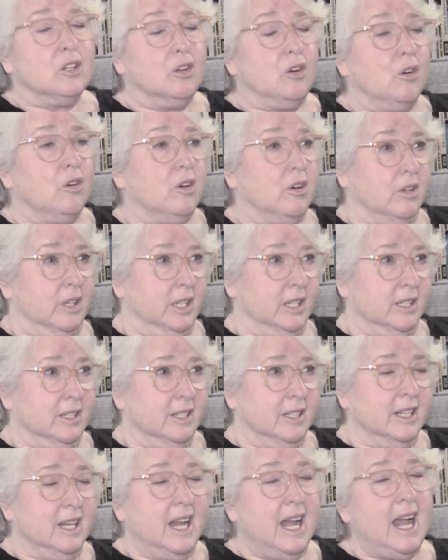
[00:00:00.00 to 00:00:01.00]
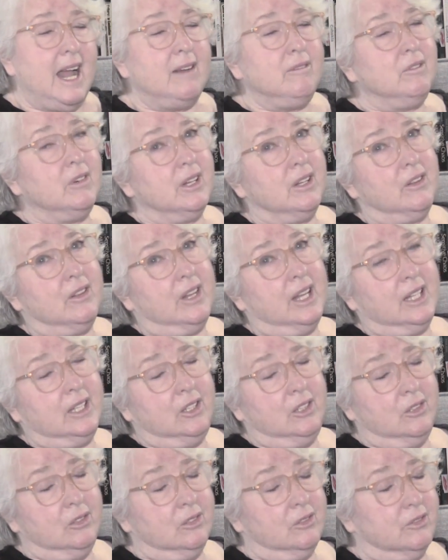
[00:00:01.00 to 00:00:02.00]
Corey, I want to thank
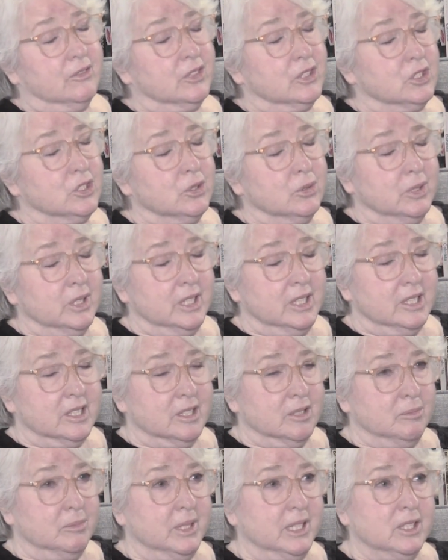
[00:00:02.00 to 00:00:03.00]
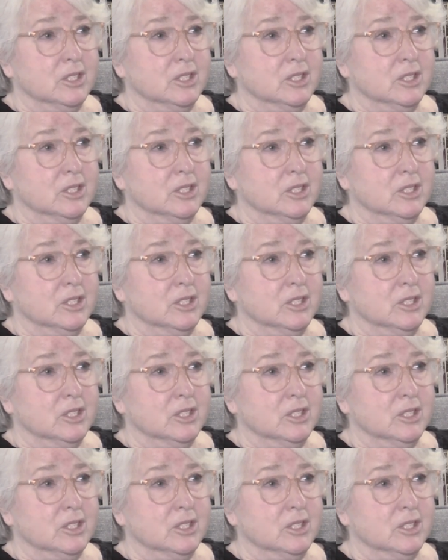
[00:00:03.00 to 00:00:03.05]
you for doing this and being